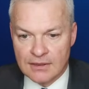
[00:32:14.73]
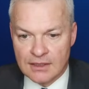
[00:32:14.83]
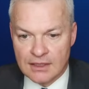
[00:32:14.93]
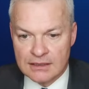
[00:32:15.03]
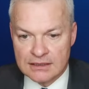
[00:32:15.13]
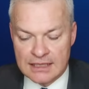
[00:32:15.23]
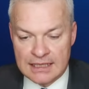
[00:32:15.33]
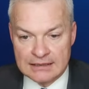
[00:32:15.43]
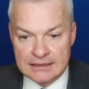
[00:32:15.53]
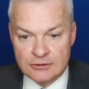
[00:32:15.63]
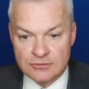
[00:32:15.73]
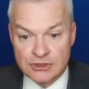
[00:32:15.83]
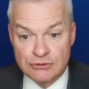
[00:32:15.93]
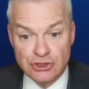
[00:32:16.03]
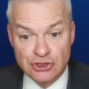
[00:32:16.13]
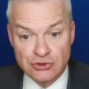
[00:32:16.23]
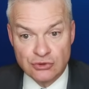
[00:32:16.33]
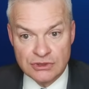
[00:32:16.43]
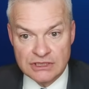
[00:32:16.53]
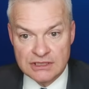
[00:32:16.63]
And Cat helps to
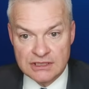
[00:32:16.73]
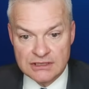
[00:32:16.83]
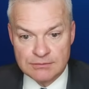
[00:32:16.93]
ensure that it is